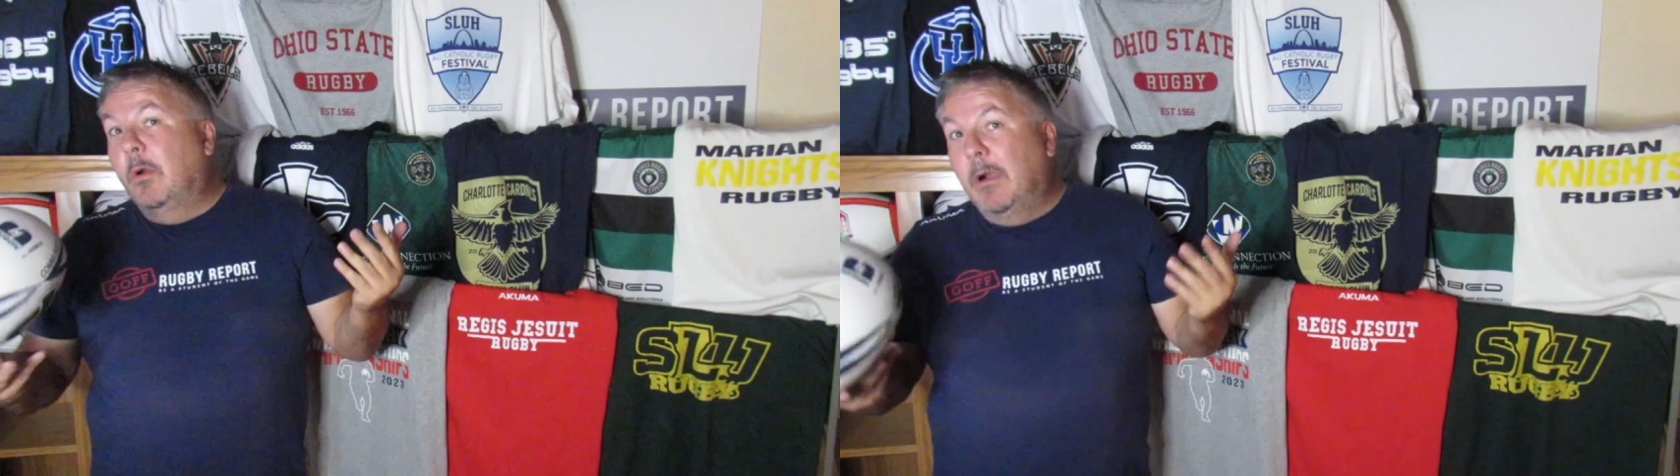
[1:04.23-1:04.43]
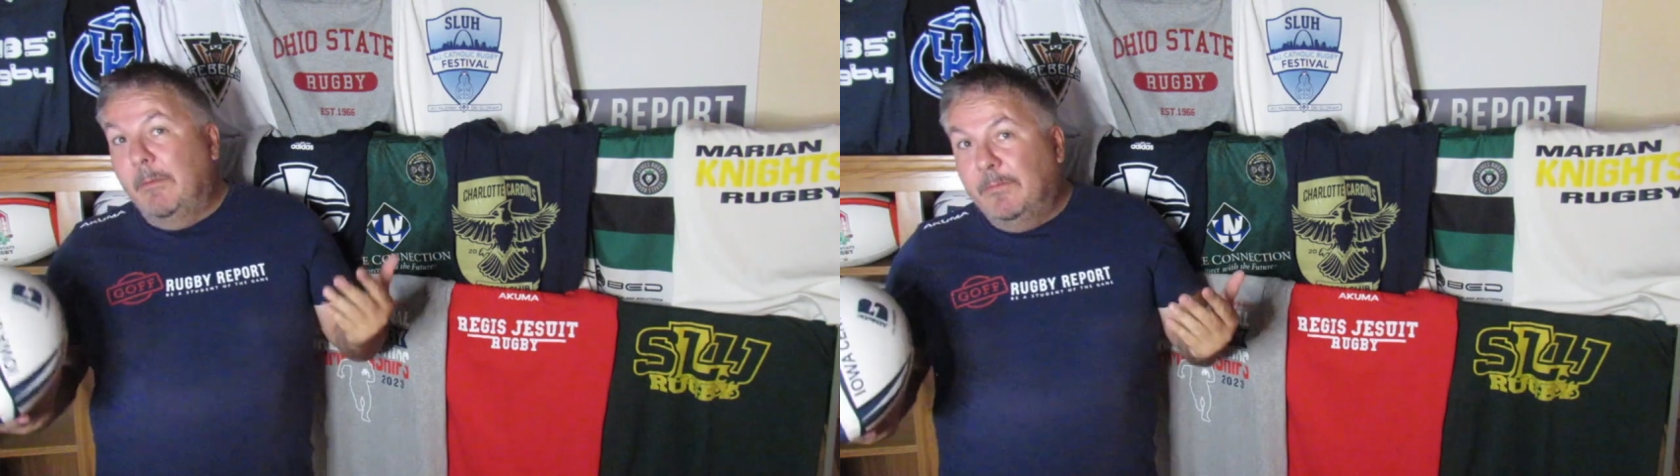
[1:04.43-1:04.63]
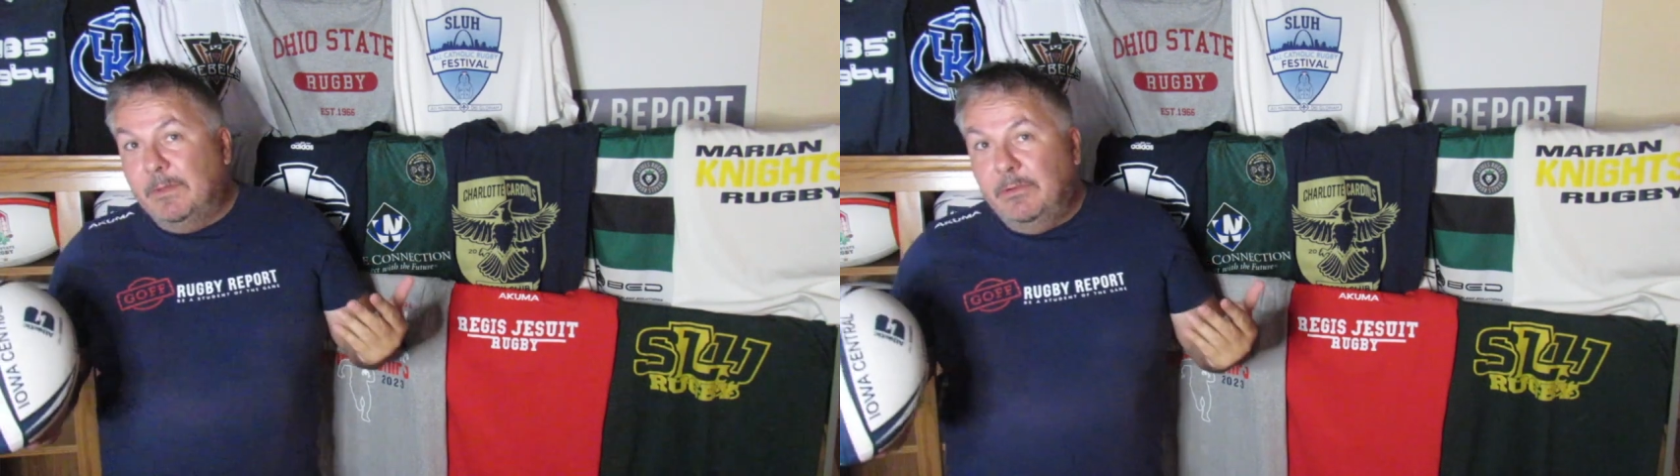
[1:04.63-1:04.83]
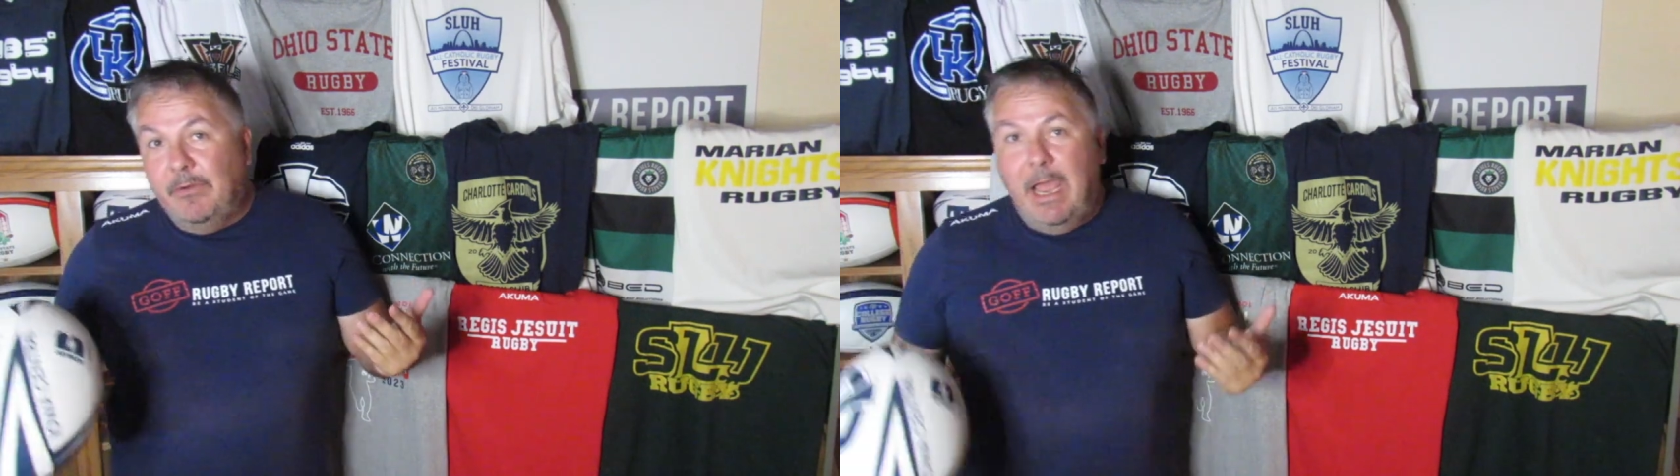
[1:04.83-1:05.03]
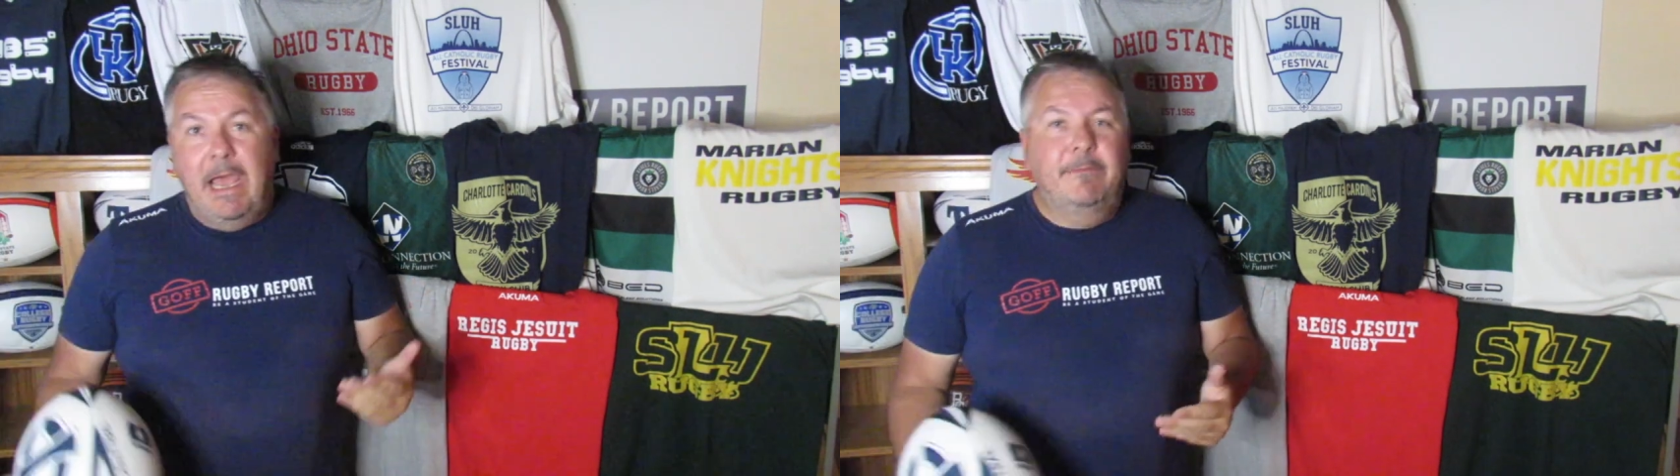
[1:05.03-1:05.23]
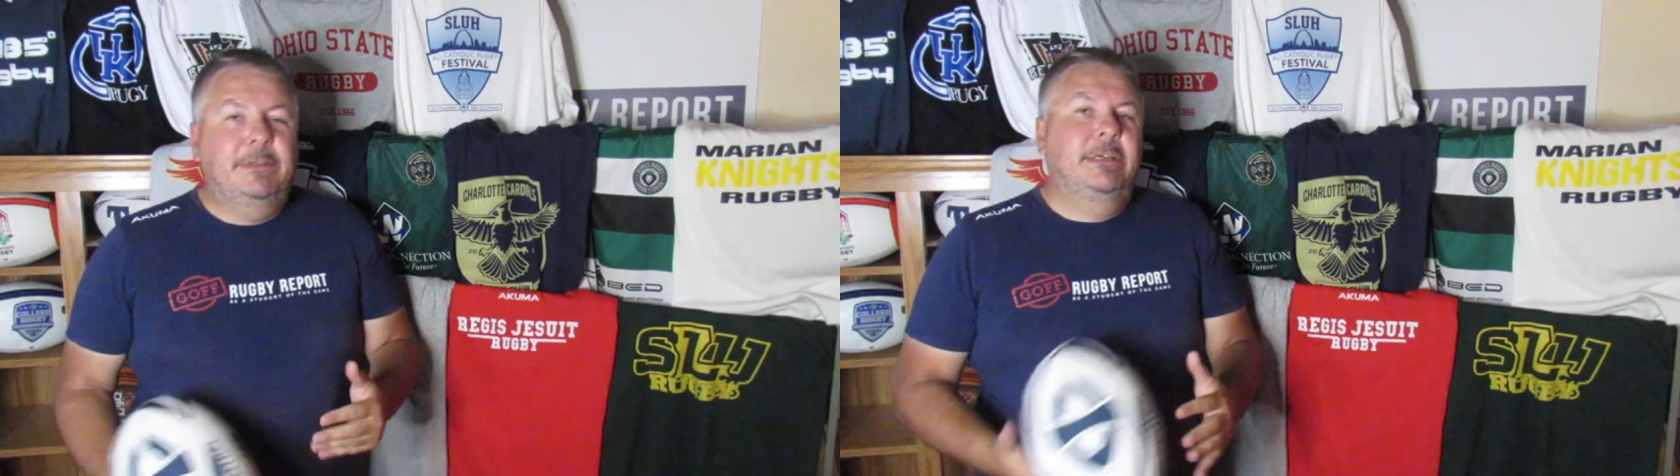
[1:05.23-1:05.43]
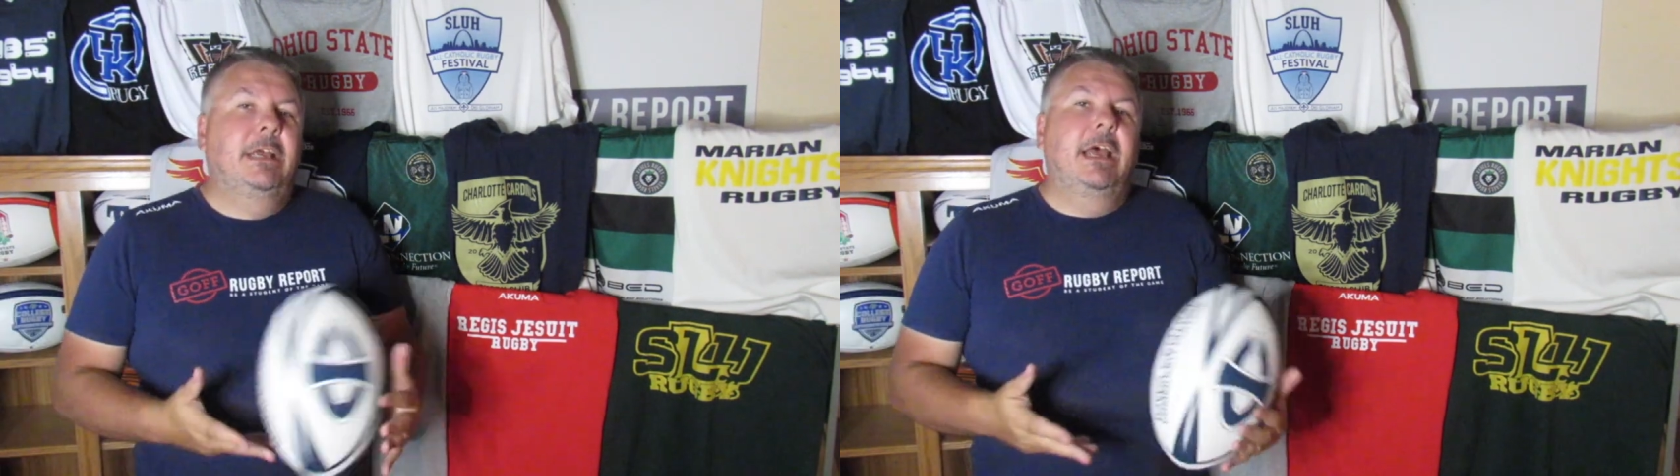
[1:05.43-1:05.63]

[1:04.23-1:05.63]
are up for the draft,